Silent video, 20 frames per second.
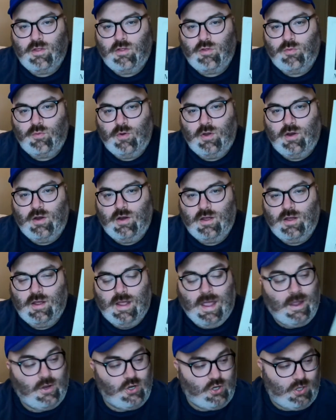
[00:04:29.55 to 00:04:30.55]
This
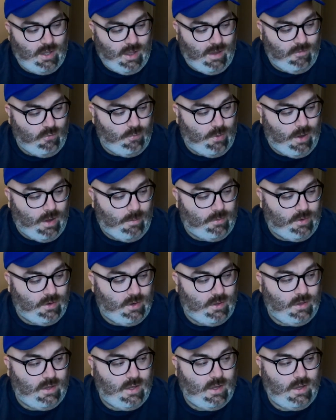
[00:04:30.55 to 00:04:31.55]
one actually haven't popped
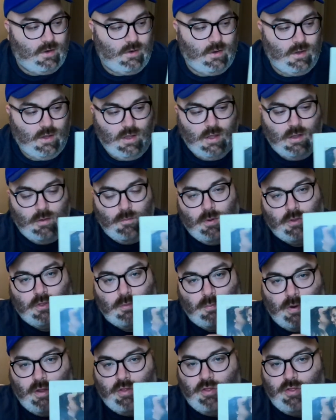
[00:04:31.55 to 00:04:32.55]
it in yet, but
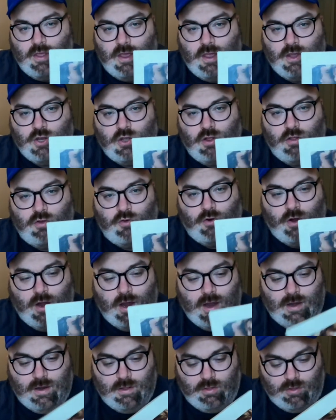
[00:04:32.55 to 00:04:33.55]
the presentation is great.